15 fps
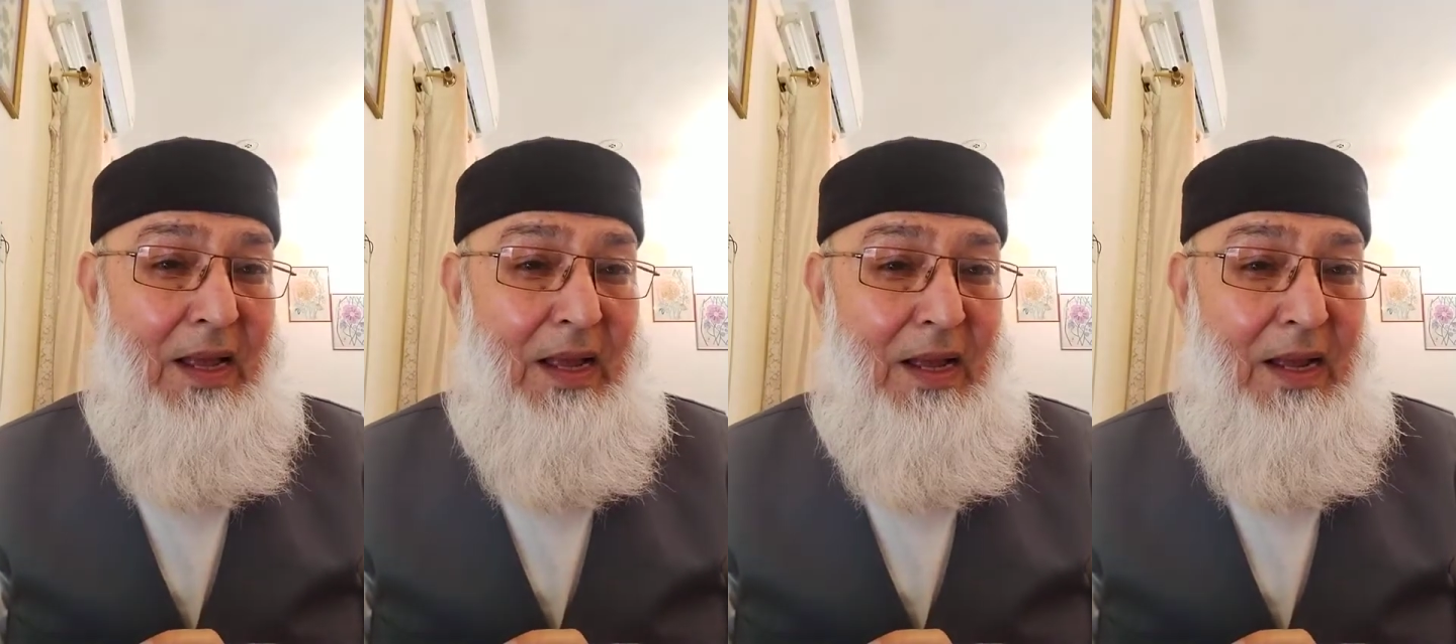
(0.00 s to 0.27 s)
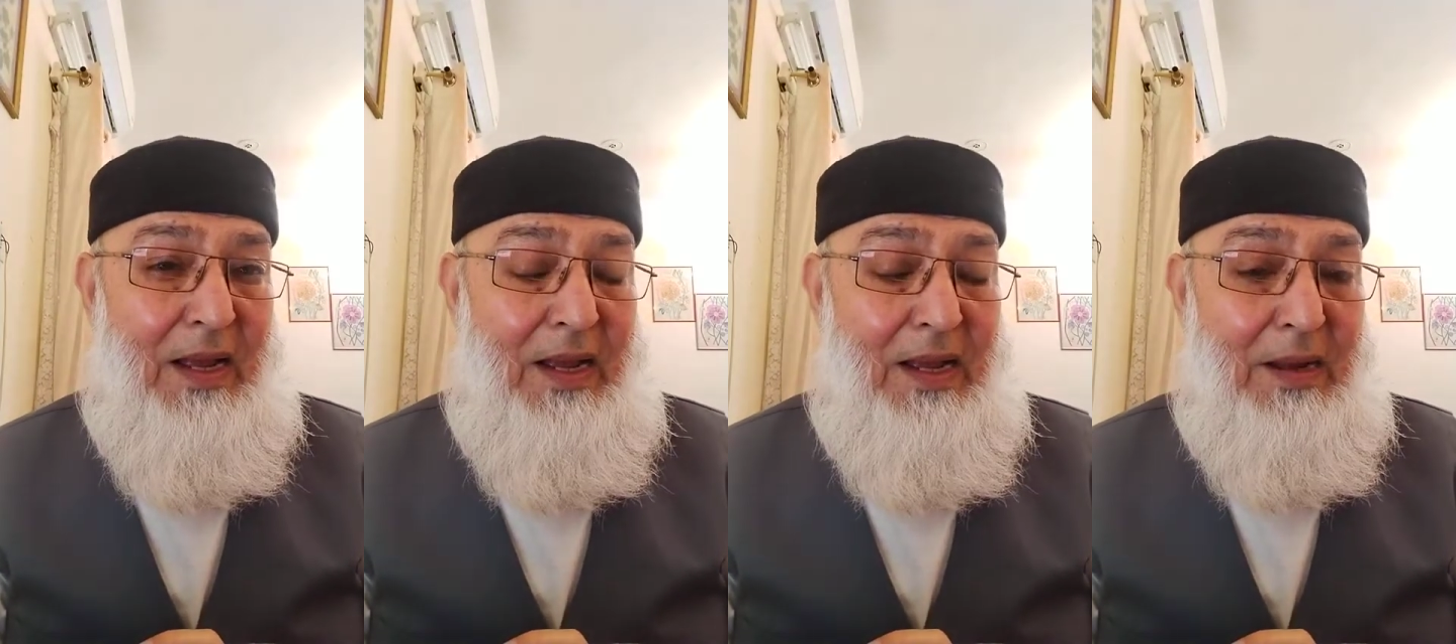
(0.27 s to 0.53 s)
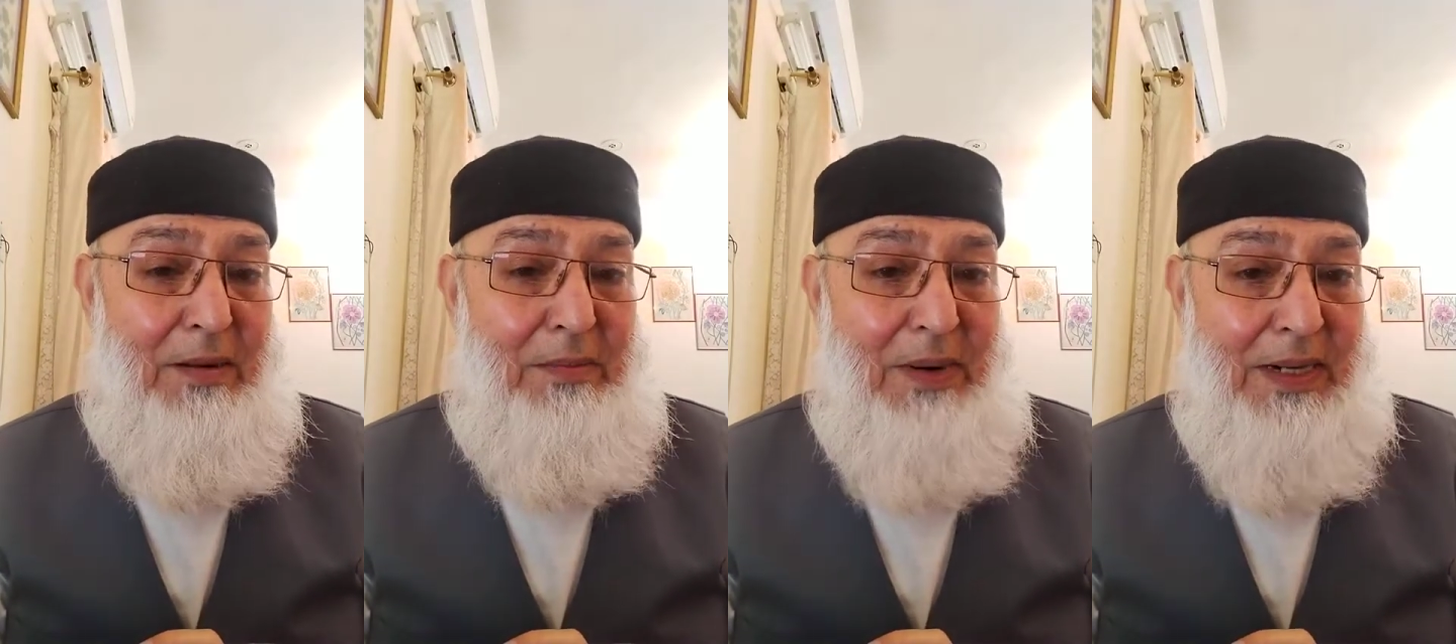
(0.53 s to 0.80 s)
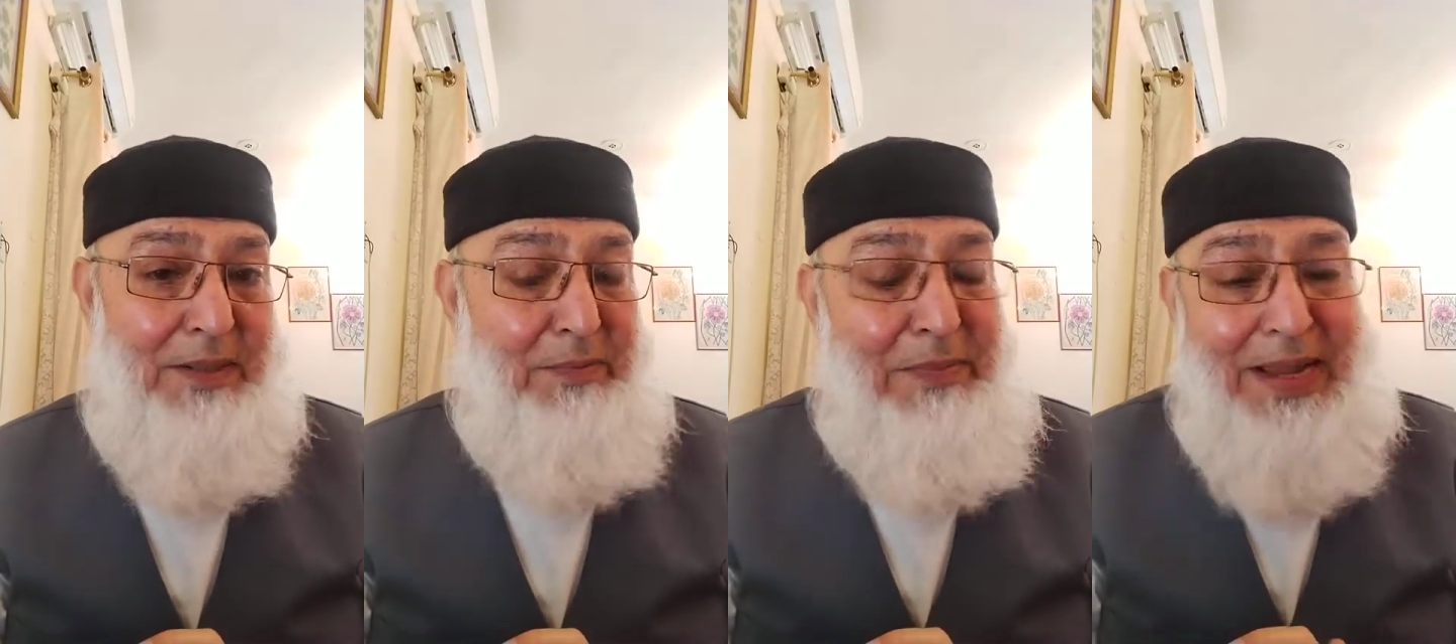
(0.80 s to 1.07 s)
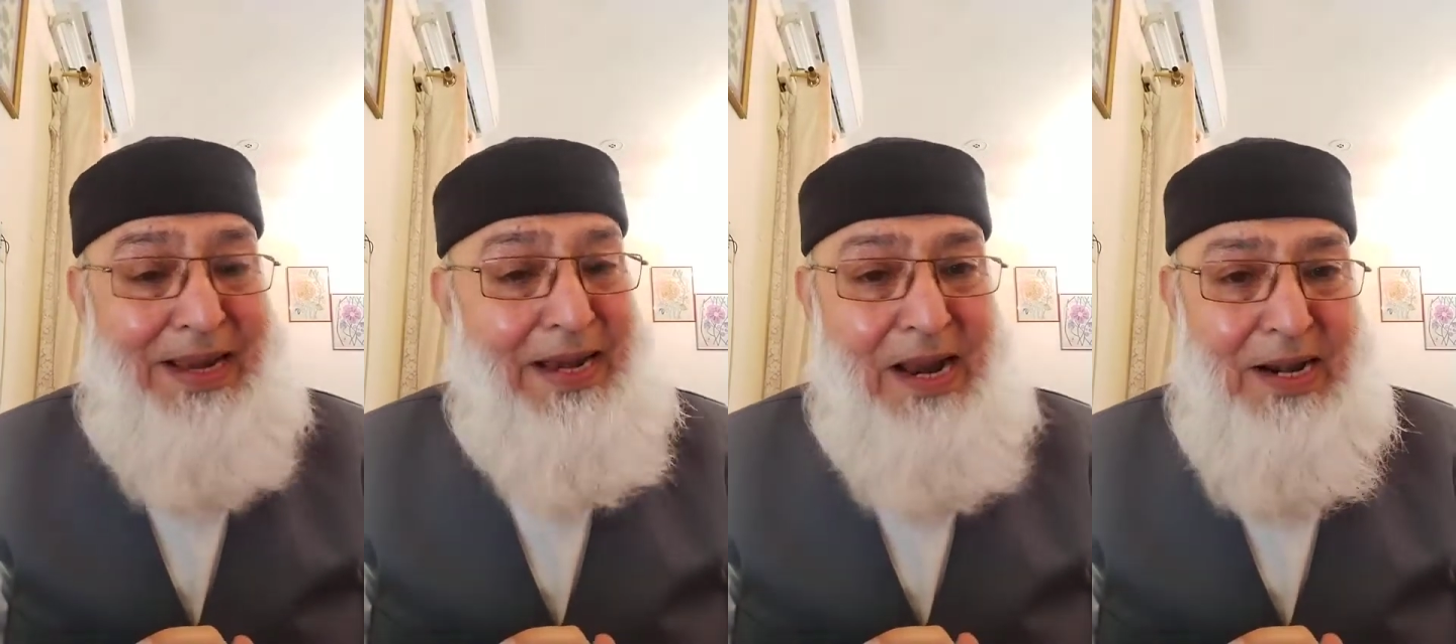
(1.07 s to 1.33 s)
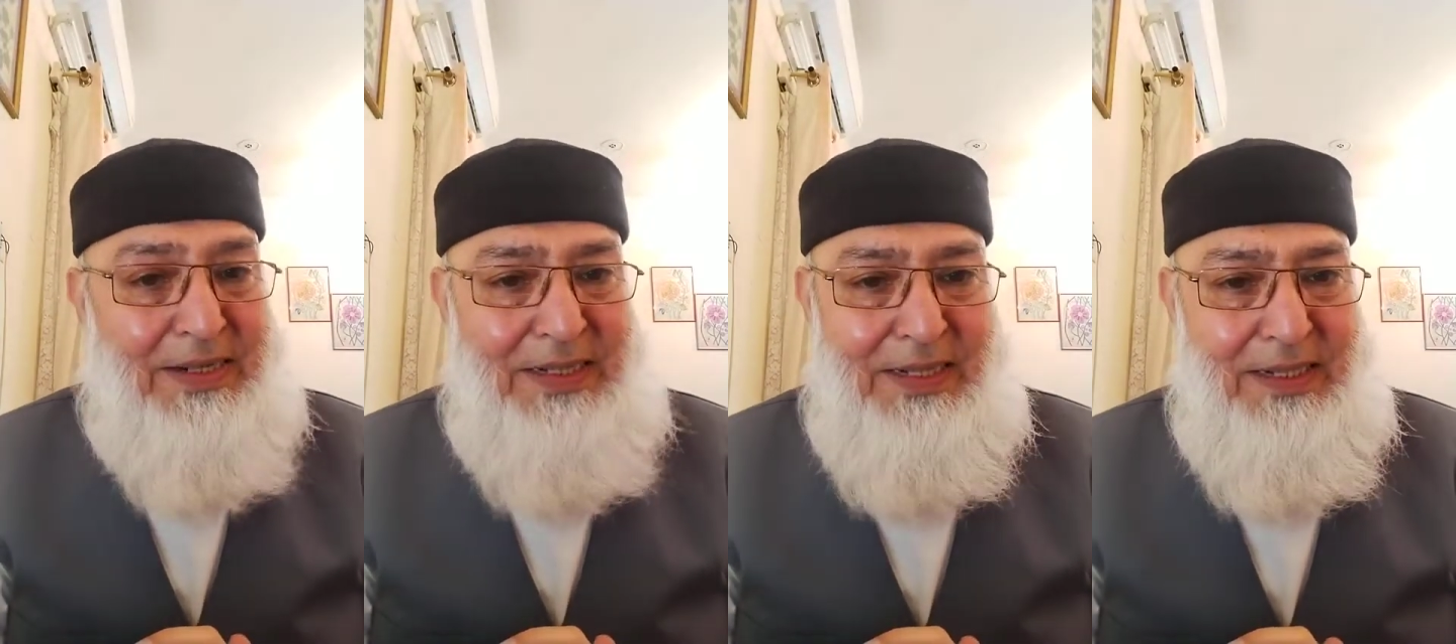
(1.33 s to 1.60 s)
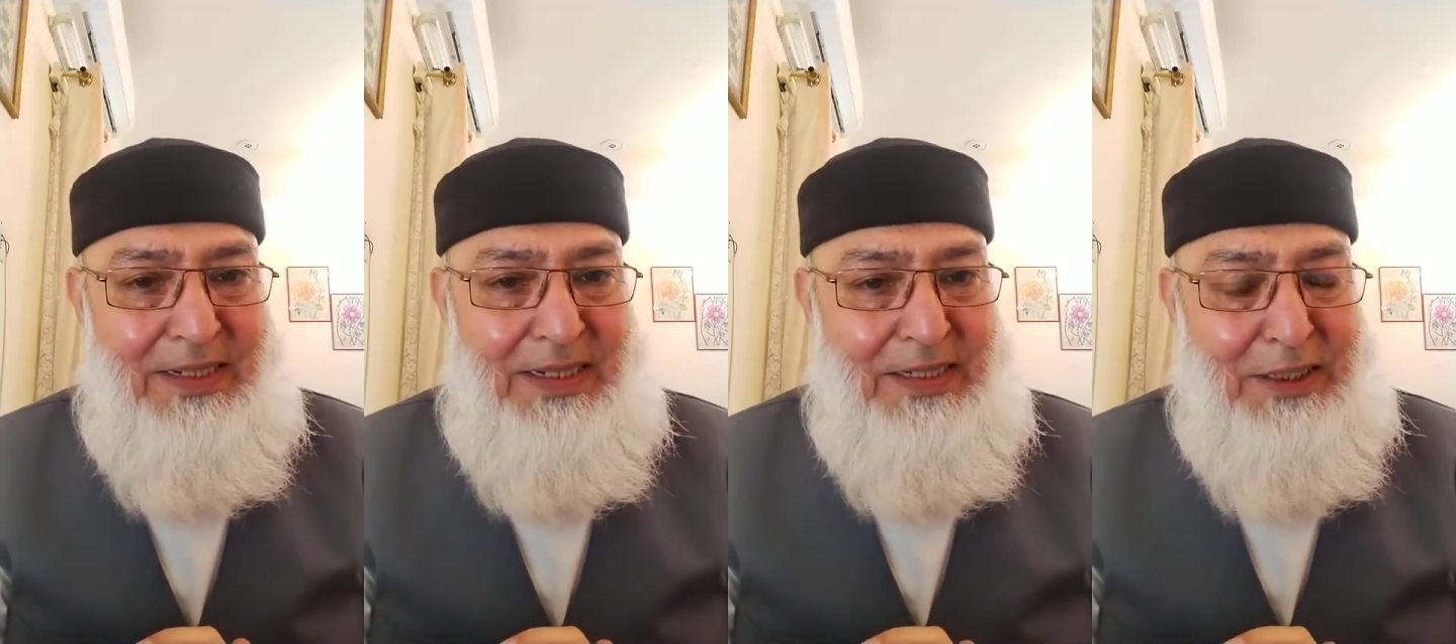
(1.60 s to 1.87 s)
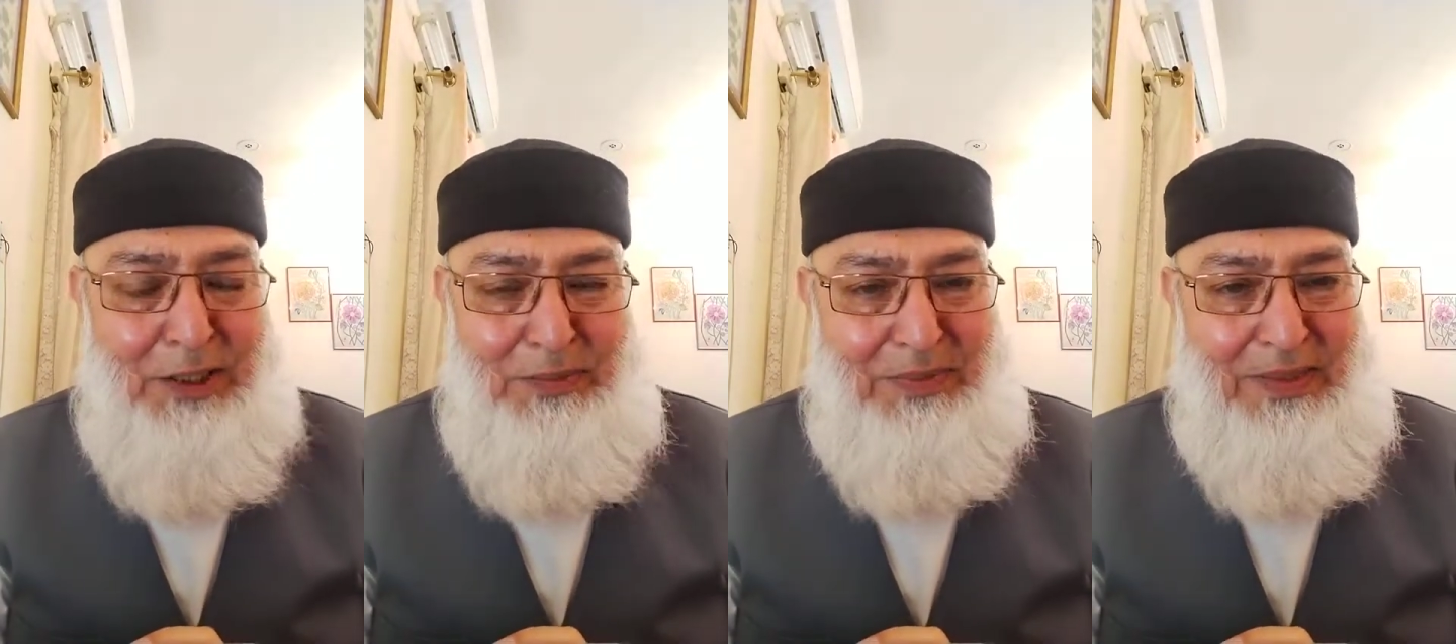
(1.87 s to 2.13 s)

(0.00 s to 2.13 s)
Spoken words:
But may not it